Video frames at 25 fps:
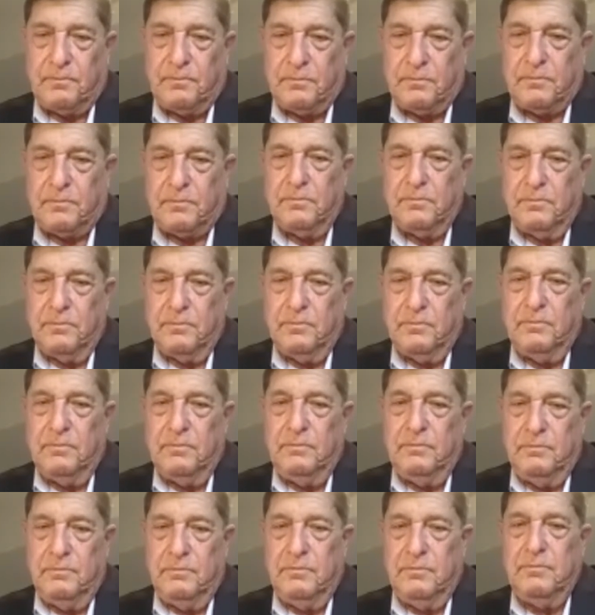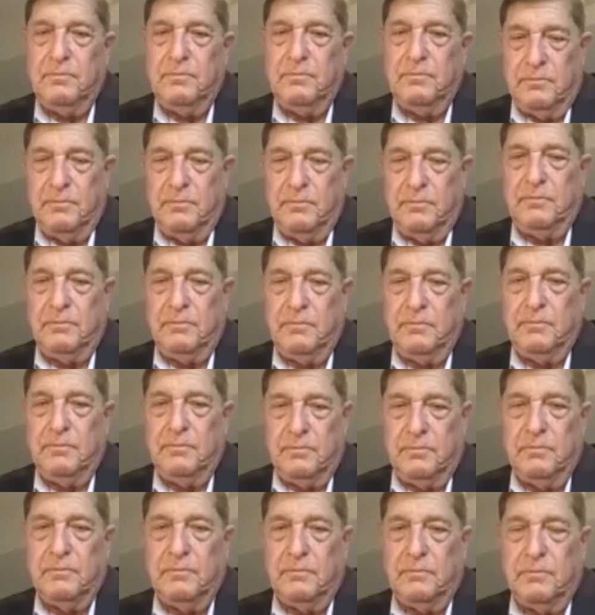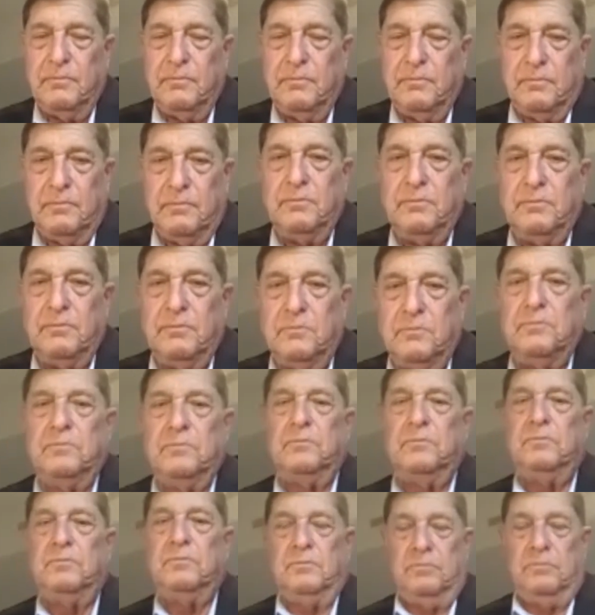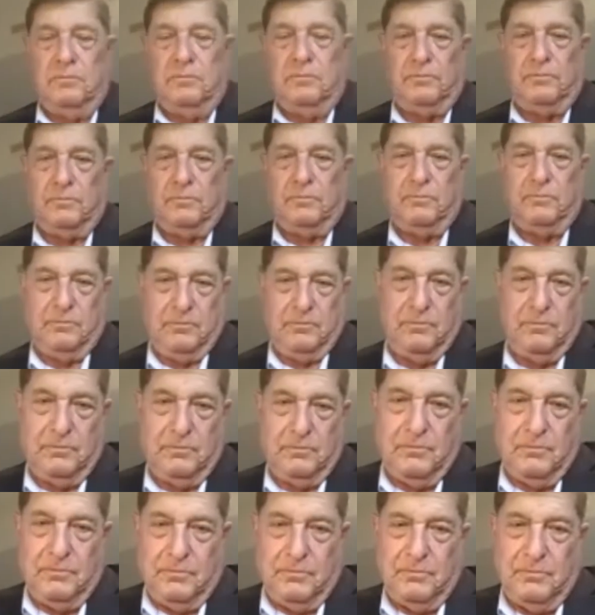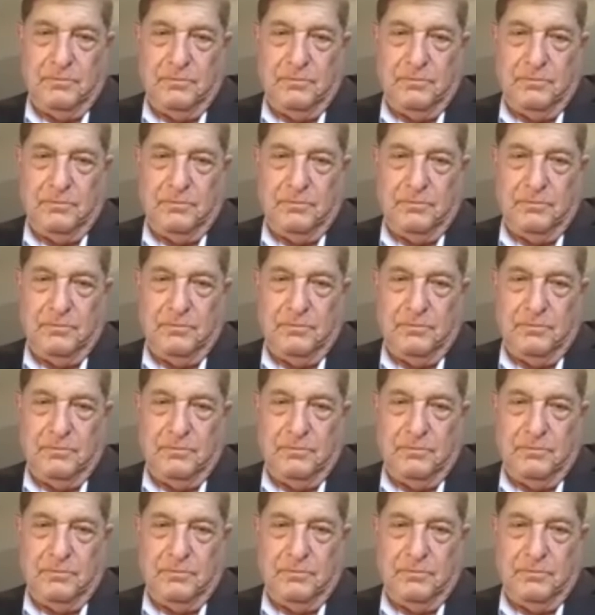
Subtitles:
No words are spoken by the person on screen.